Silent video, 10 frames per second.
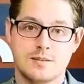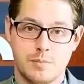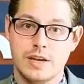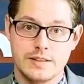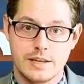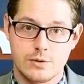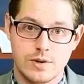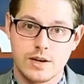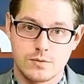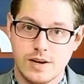blatantly
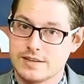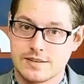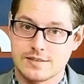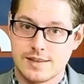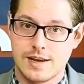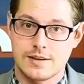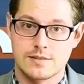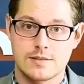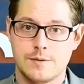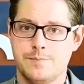racist
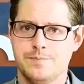things.